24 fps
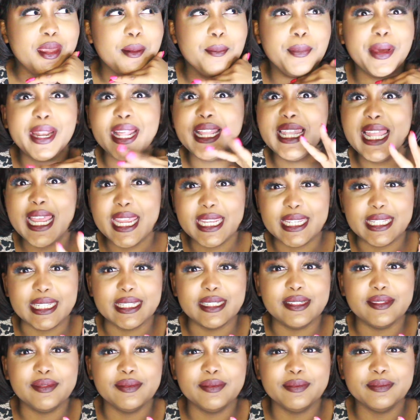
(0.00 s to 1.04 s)
But I like
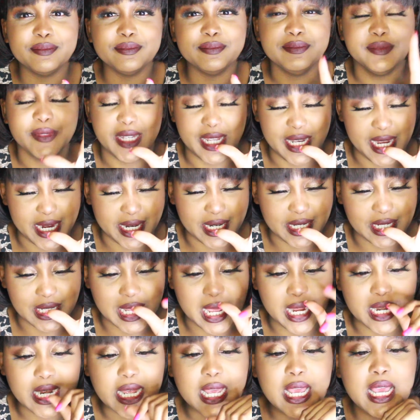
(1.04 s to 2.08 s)
it. I like it a
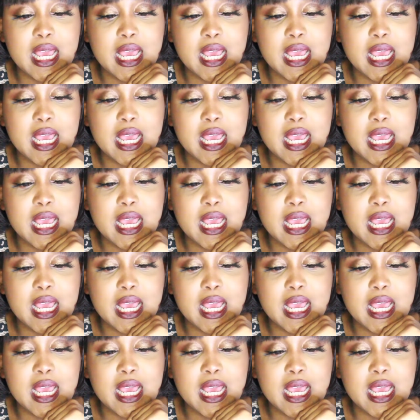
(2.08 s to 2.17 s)
lot.